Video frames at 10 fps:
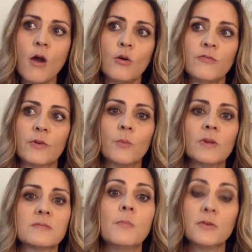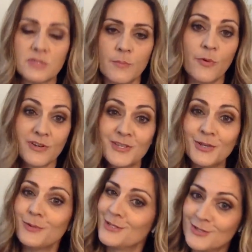over what's most important to
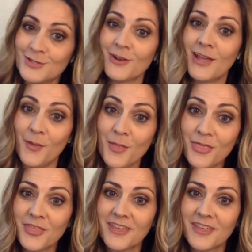you, which is your health.